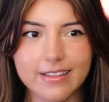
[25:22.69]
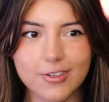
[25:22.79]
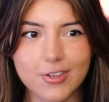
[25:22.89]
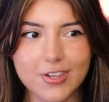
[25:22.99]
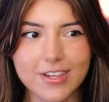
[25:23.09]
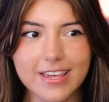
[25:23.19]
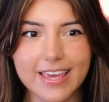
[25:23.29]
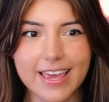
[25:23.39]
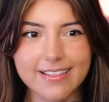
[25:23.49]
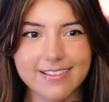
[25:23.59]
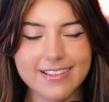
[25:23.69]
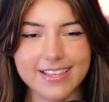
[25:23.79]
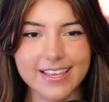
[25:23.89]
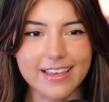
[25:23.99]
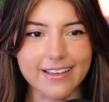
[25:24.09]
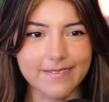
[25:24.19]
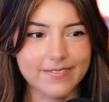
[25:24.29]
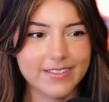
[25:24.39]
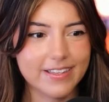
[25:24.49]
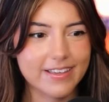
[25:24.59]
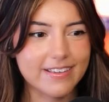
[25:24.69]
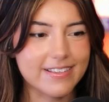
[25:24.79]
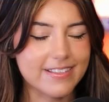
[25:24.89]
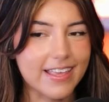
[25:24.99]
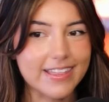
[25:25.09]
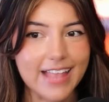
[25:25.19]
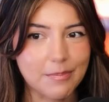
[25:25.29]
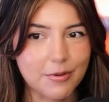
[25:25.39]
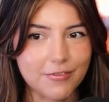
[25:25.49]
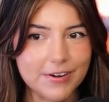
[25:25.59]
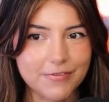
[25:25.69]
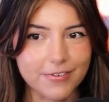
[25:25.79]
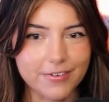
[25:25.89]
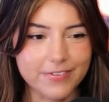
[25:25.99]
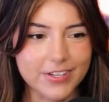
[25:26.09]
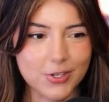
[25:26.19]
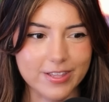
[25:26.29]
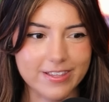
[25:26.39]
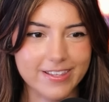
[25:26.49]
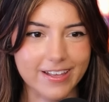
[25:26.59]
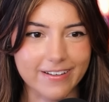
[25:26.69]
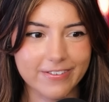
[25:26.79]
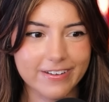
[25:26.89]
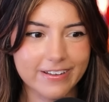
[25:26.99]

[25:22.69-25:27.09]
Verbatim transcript: She can't see him because it's like that peripheral vision stuff.